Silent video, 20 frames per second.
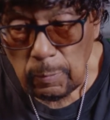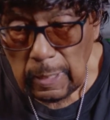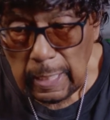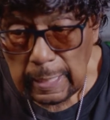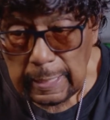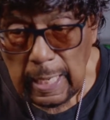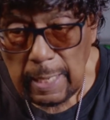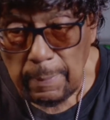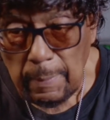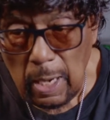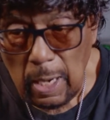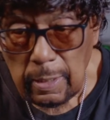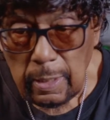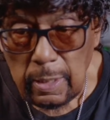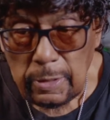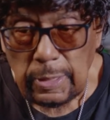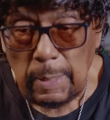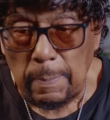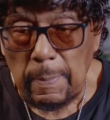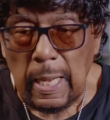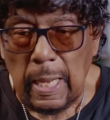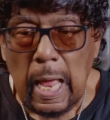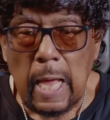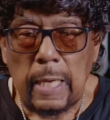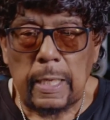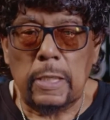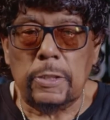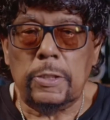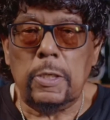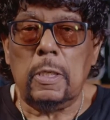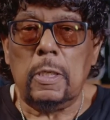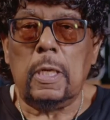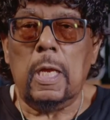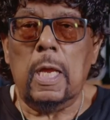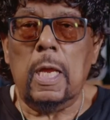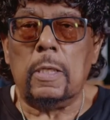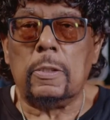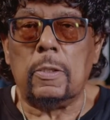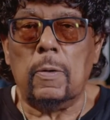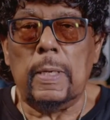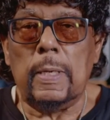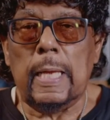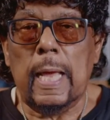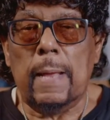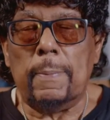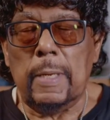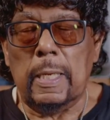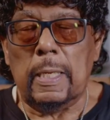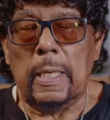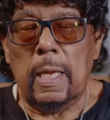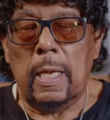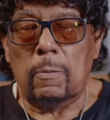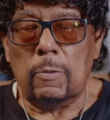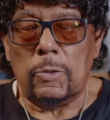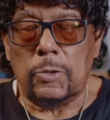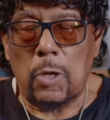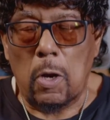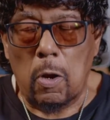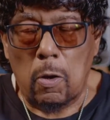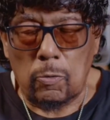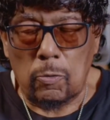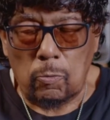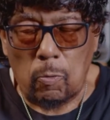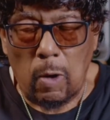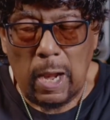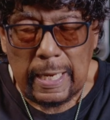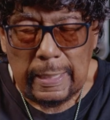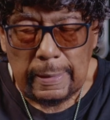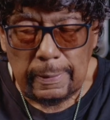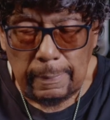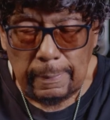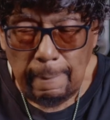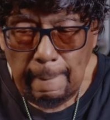when I came out here. He said, man, I'll get you a gig. So he got me a gig with Charles Wright.